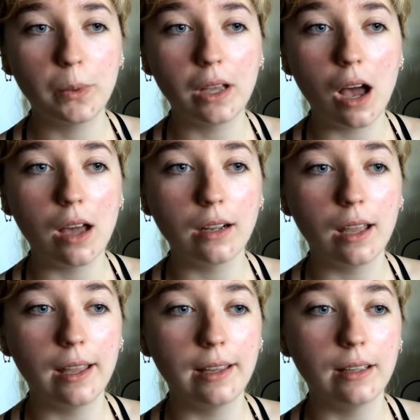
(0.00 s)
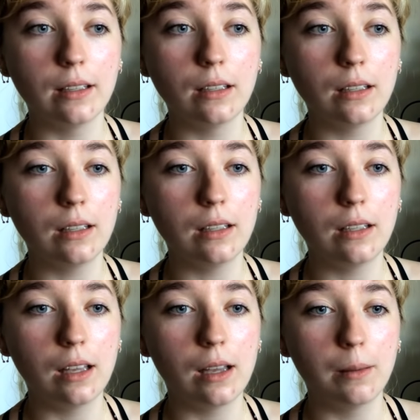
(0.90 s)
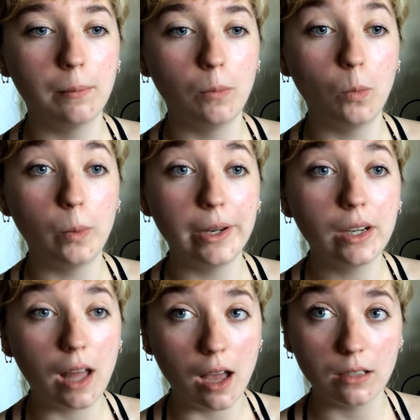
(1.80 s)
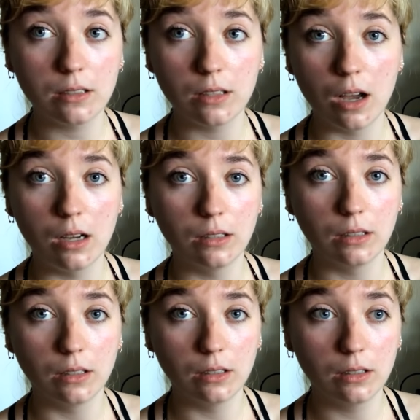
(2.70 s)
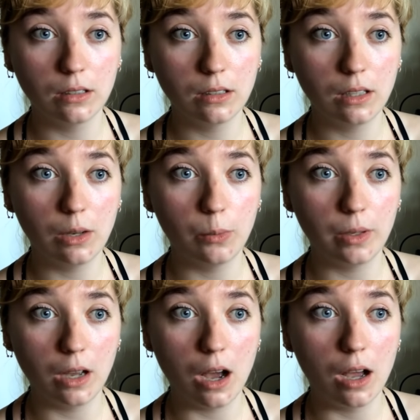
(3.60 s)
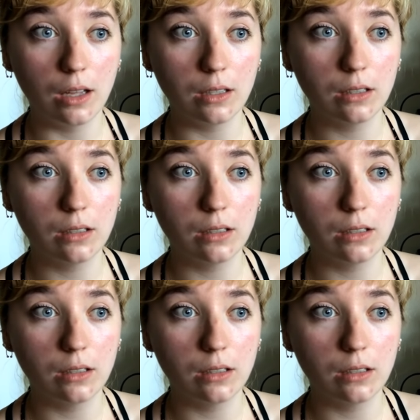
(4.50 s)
So we got a EDM weird-ass song, and we got